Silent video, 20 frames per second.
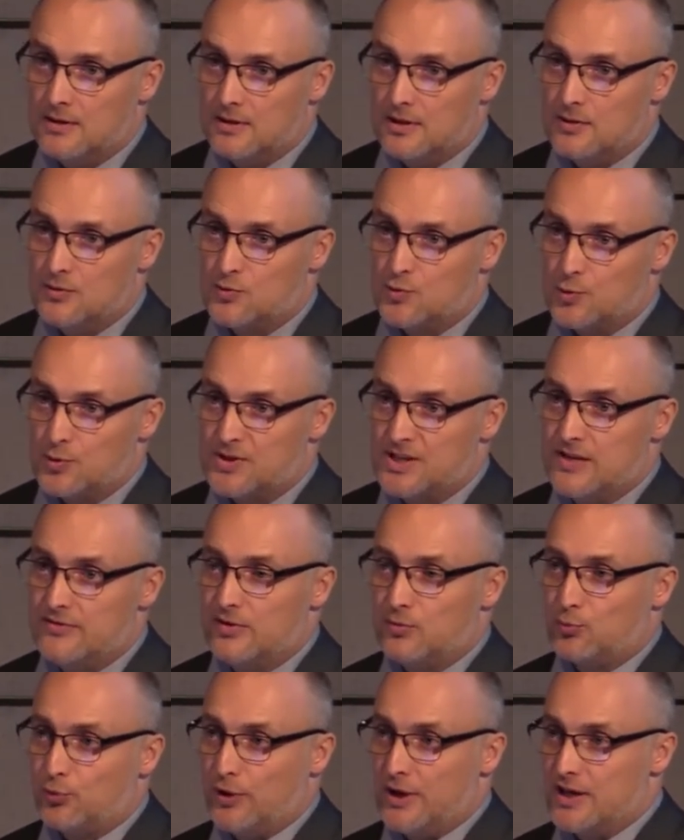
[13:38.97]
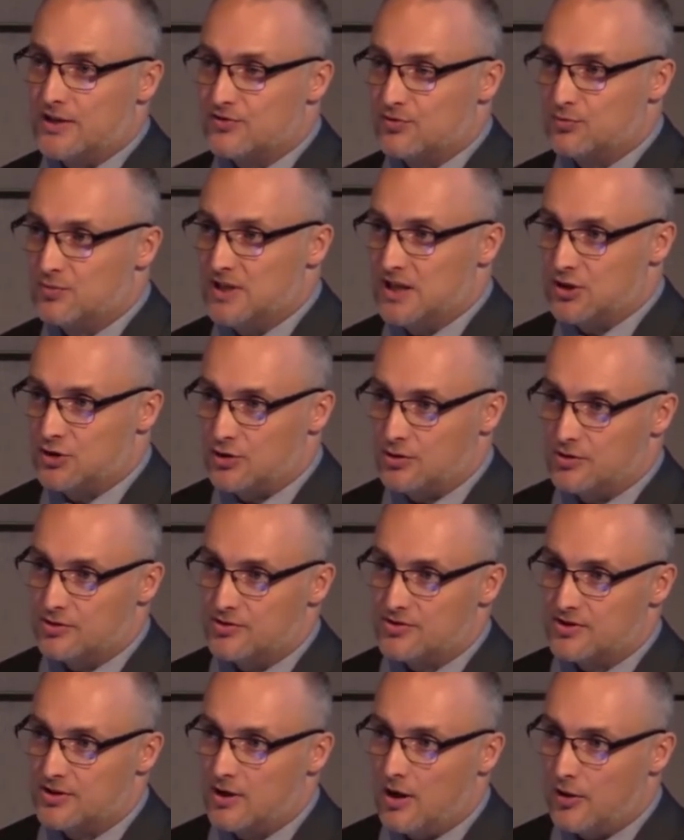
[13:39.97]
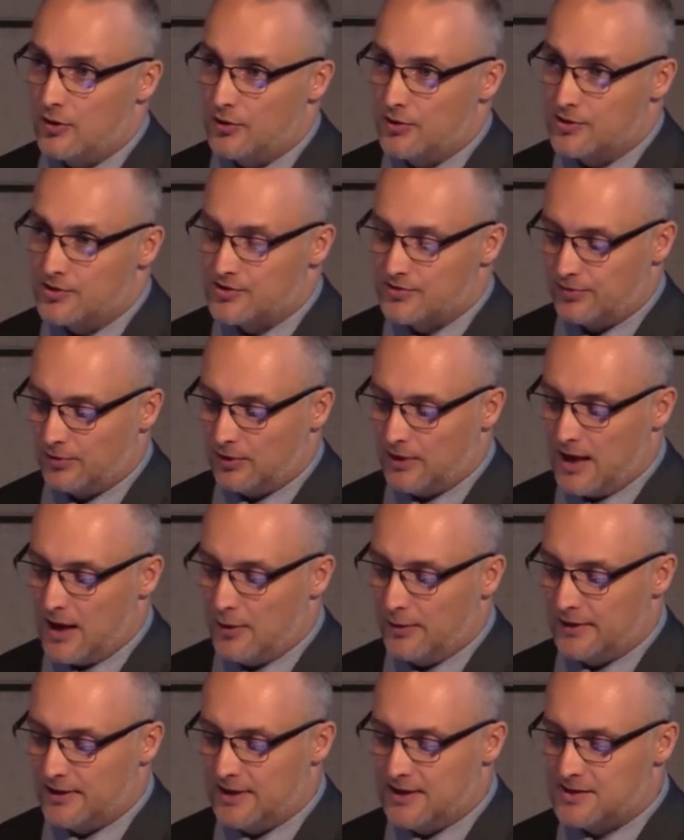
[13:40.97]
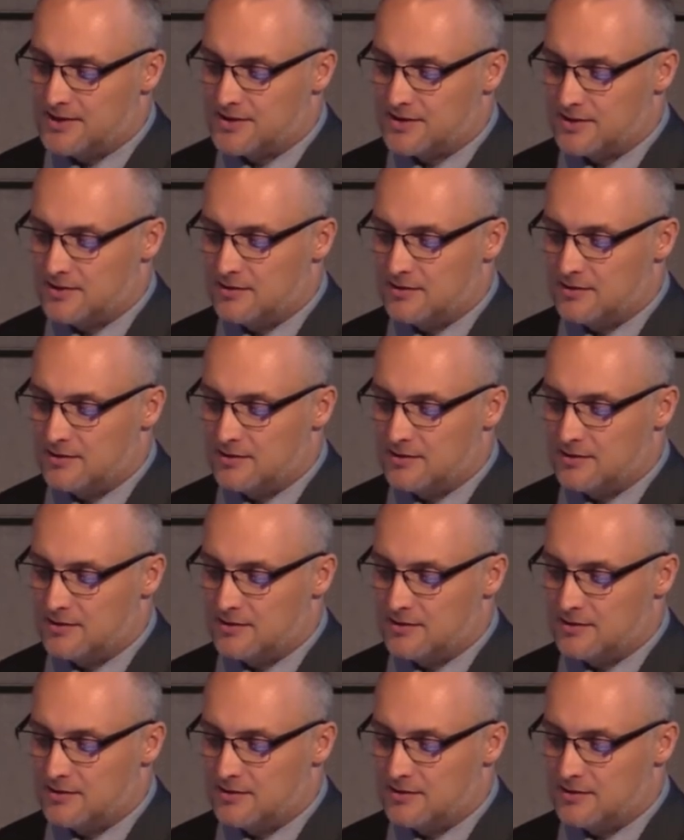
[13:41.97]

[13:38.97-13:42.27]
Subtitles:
He was receiving praise from teachers and others for allowing this,